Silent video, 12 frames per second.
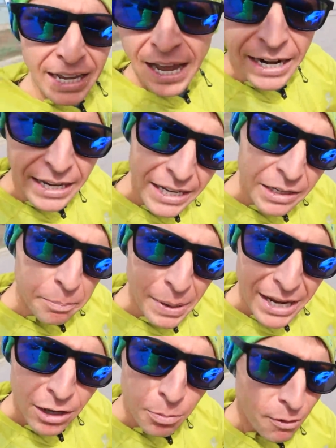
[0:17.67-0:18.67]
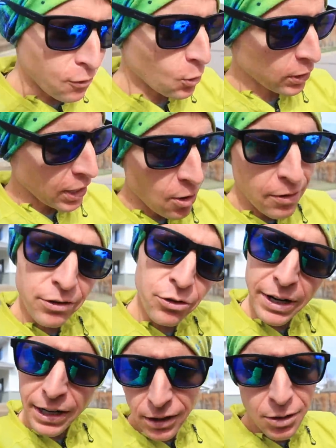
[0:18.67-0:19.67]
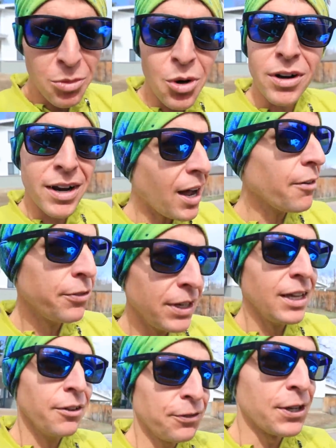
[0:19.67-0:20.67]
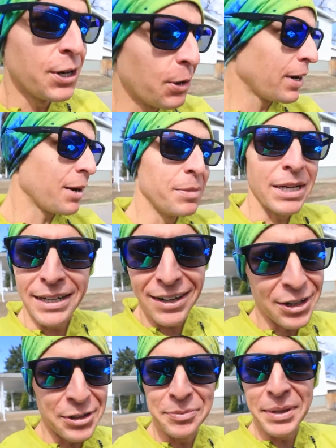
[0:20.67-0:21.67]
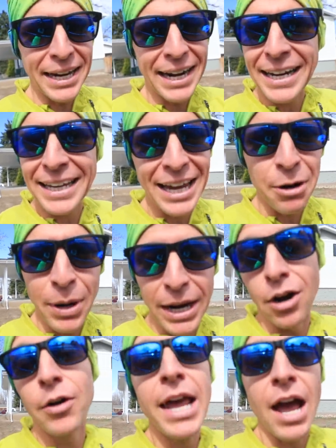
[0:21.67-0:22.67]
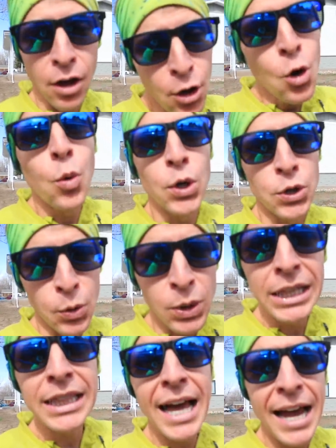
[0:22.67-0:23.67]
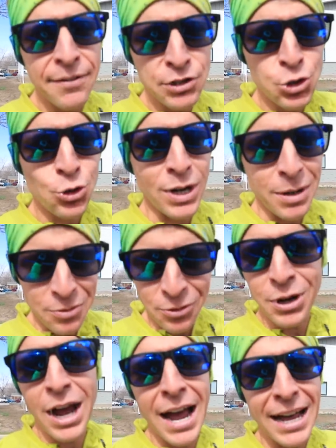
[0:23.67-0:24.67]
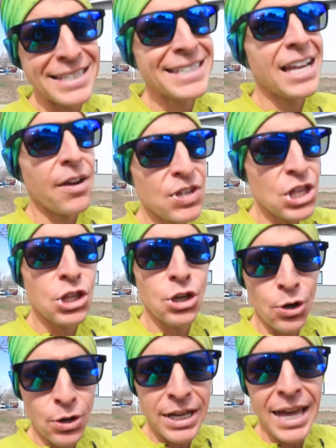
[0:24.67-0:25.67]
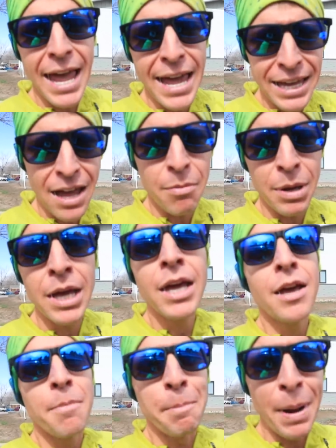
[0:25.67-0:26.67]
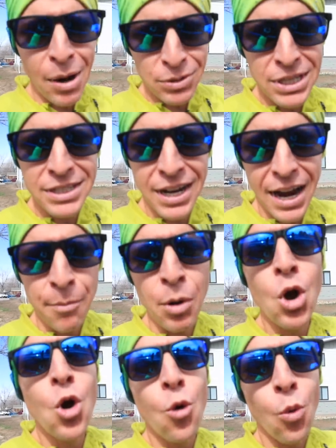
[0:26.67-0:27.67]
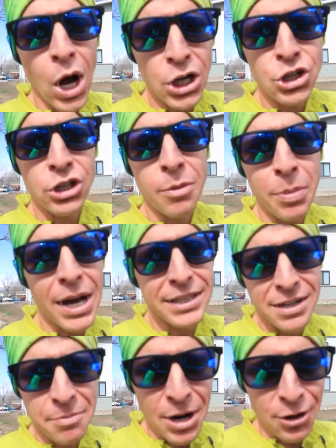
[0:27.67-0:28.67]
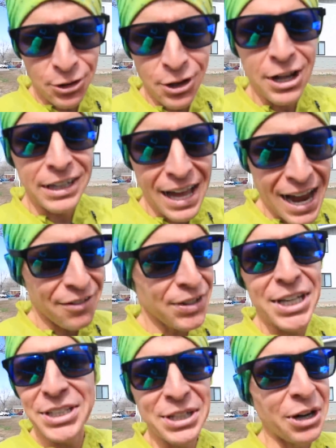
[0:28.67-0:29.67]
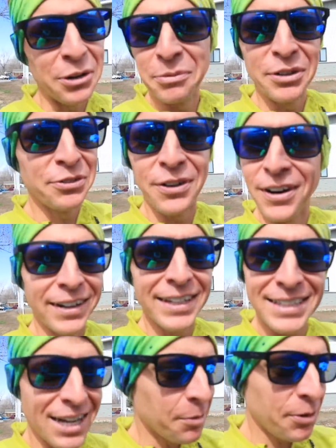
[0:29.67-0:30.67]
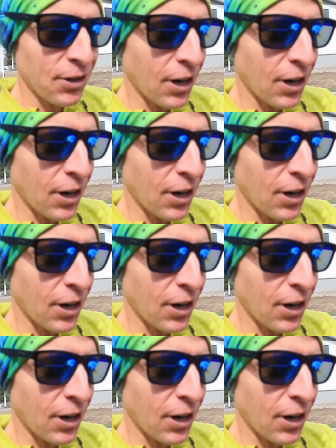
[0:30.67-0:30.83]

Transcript: Gotta eat a bagel before going, drink a little more coffee, if you know what I mean. Oh man, I can't wait. Oh yeah, we're doing a live stream, 7:30 a.m. Mountain Time, watching the Boston Marathon live. It's gonna be fun, it's gonna be